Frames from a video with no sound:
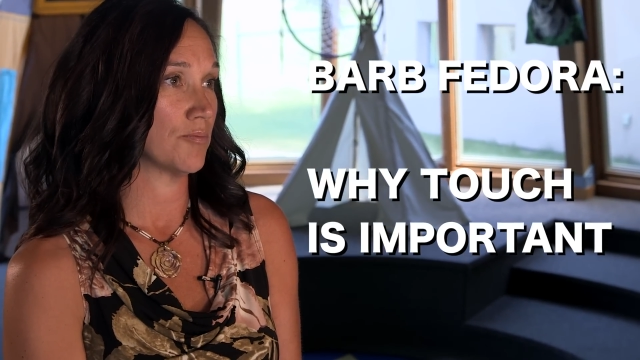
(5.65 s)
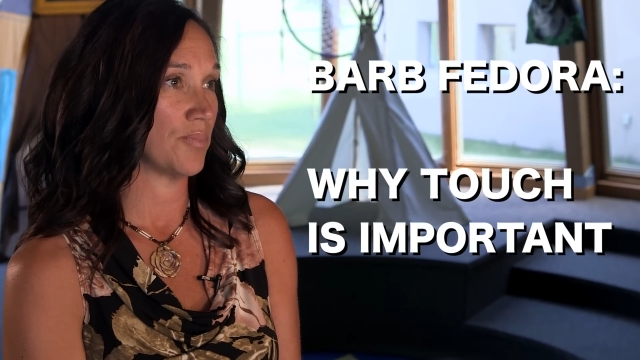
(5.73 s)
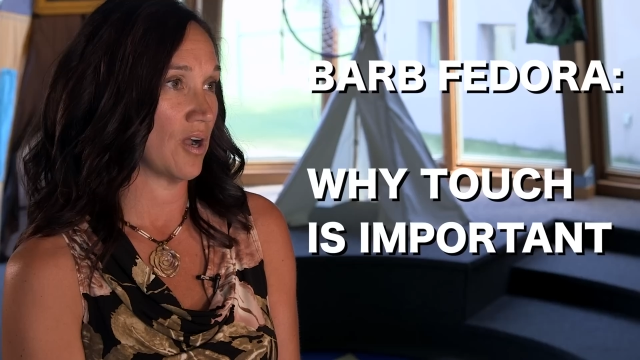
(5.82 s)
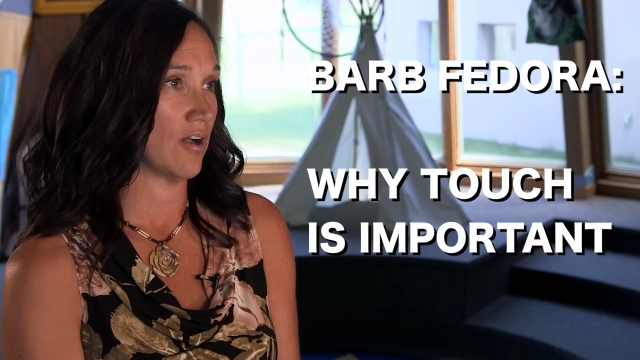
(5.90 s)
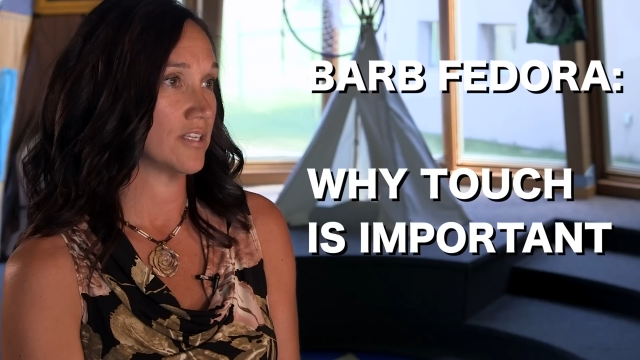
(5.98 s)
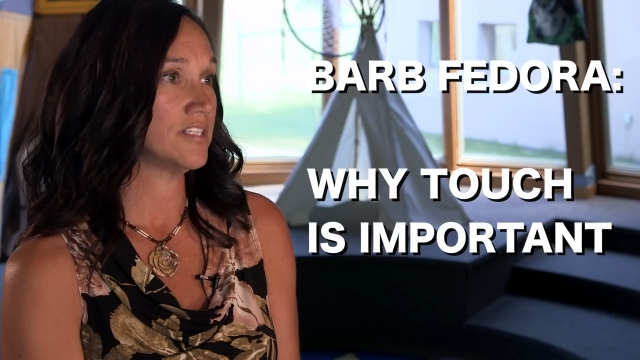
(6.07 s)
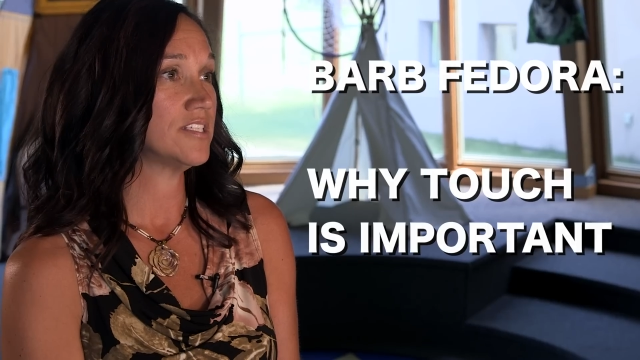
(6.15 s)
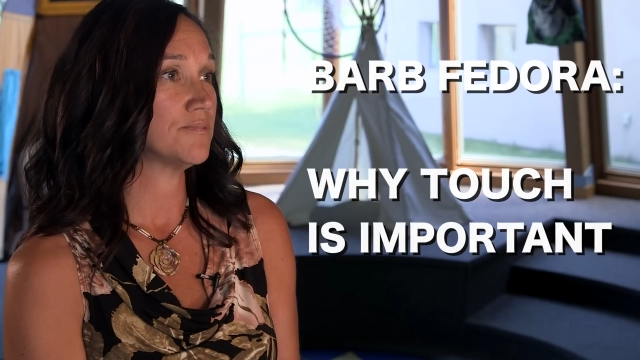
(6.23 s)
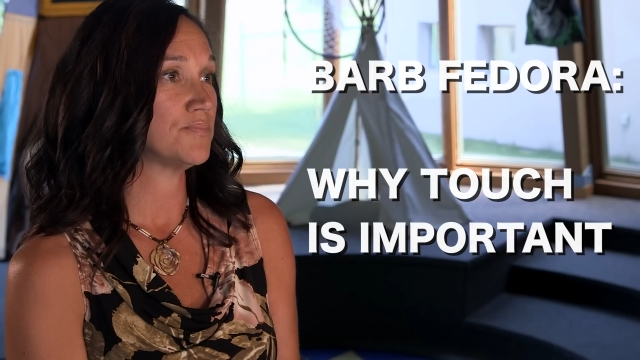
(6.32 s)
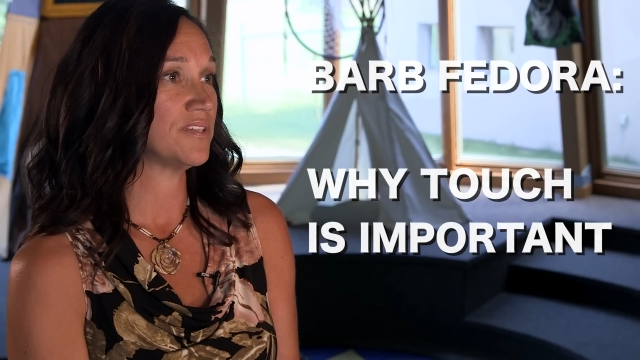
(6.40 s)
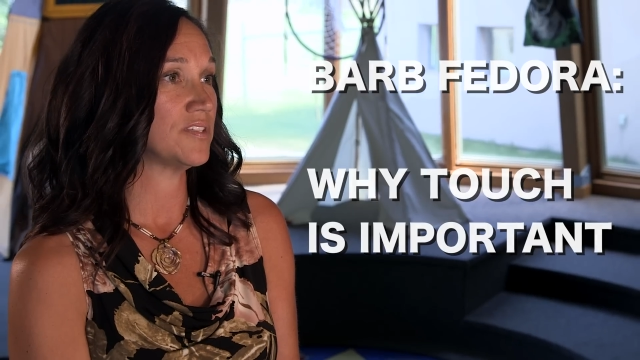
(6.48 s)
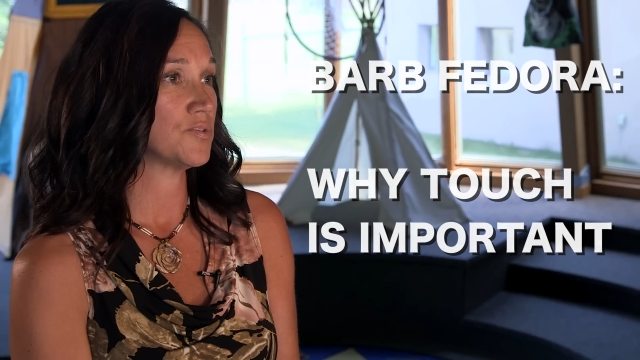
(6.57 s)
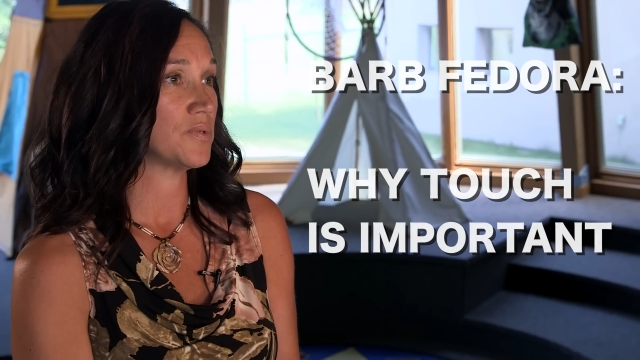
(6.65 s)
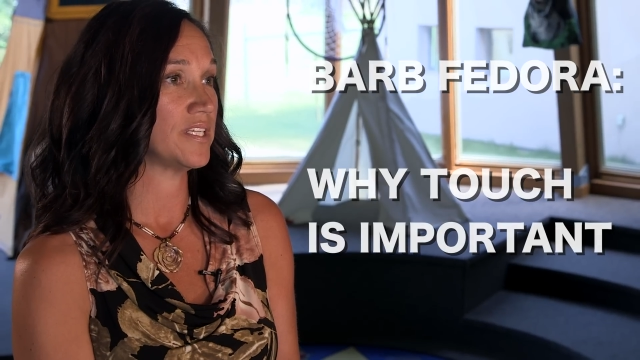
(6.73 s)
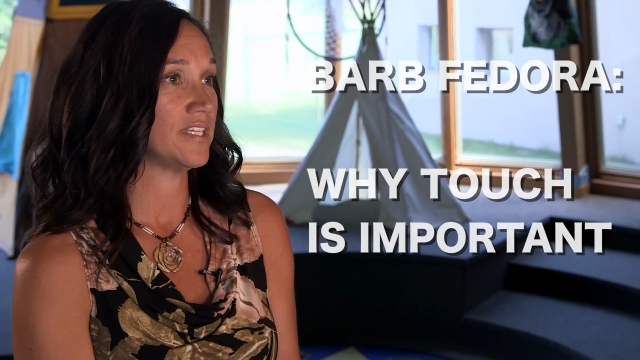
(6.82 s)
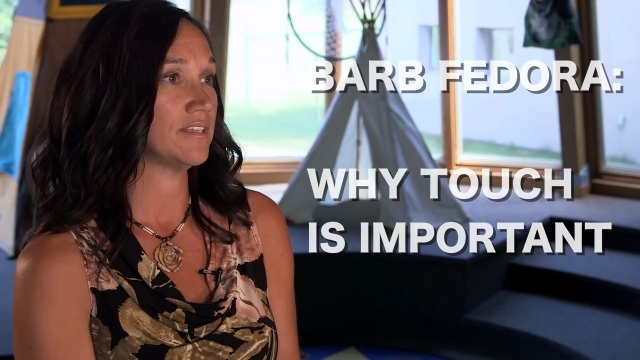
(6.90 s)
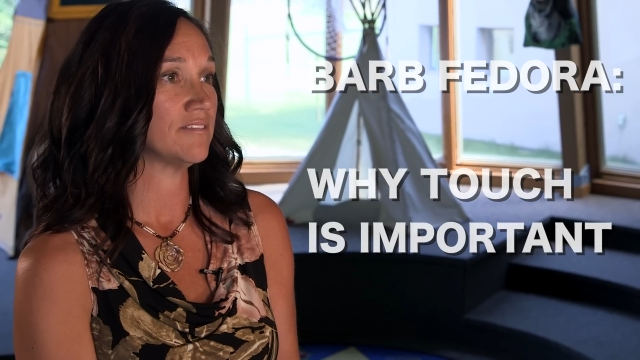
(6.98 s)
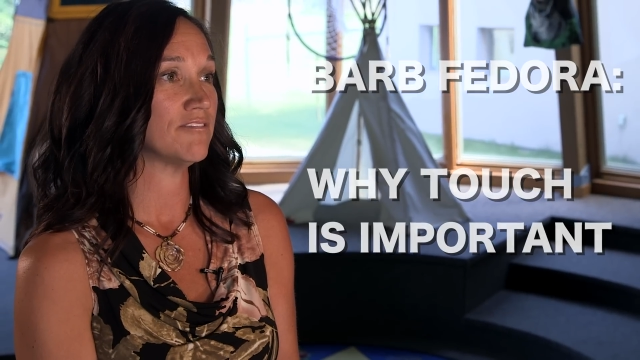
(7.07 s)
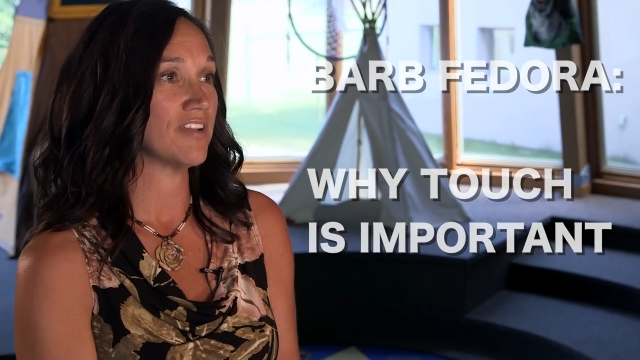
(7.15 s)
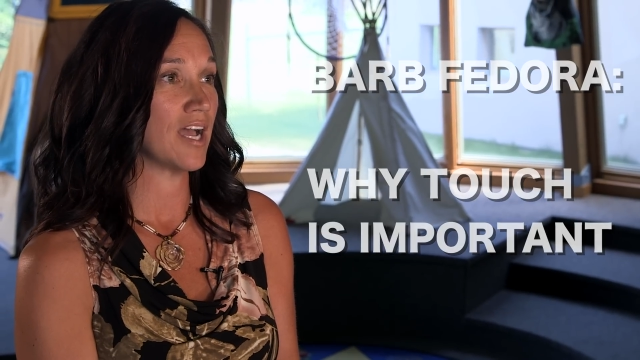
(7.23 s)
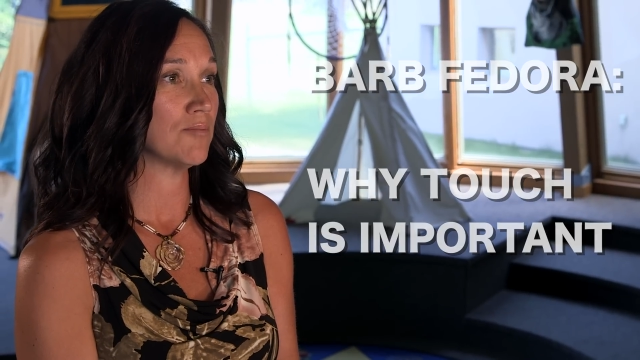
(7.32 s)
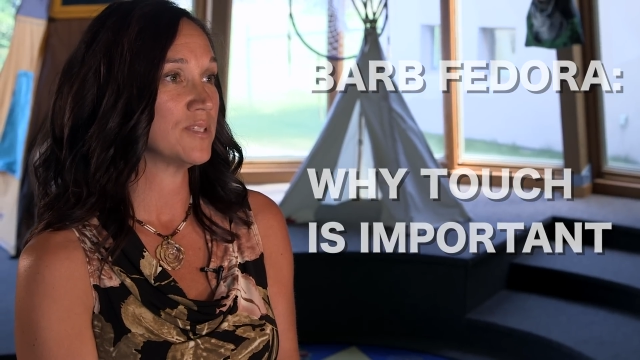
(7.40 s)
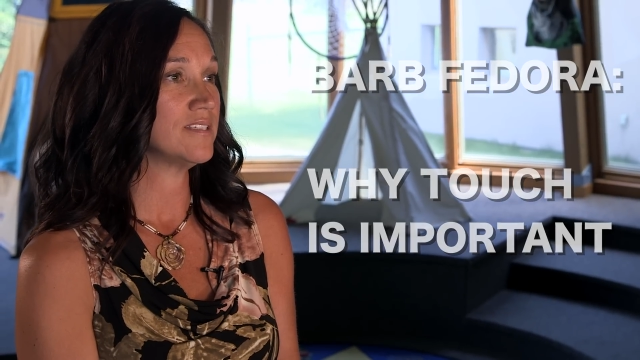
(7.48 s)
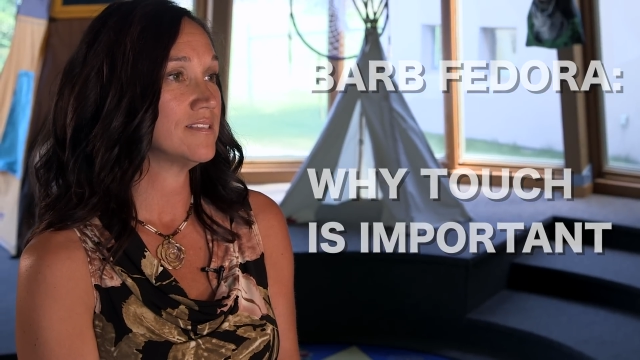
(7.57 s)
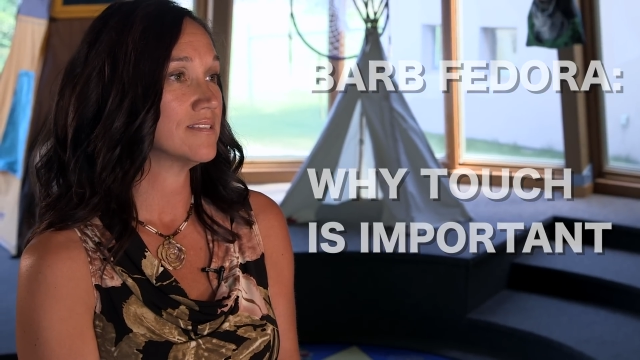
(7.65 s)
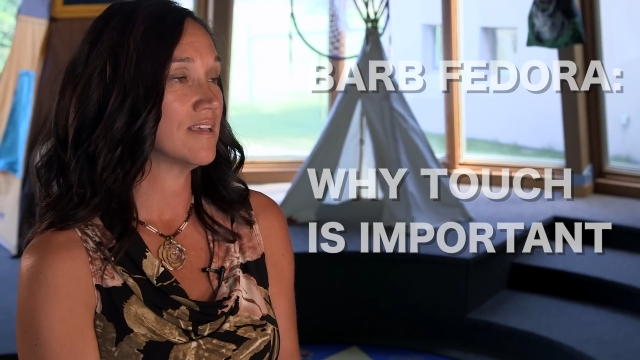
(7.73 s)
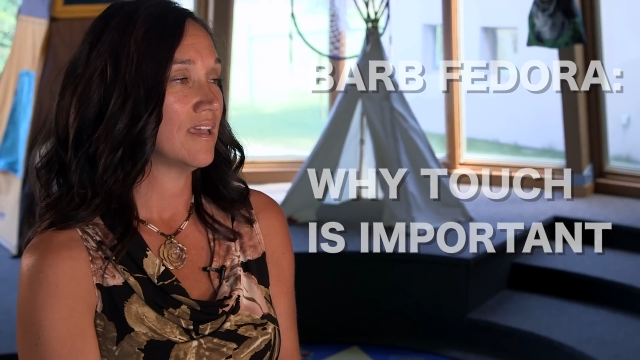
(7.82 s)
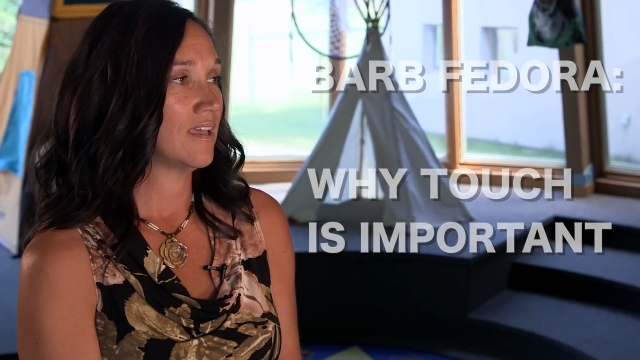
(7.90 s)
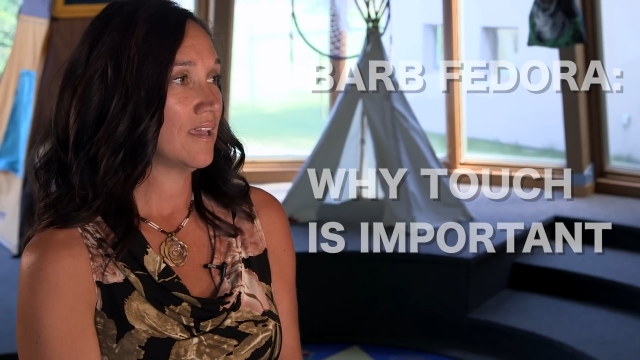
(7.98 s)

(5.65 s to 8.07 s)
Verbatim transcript: bond between families.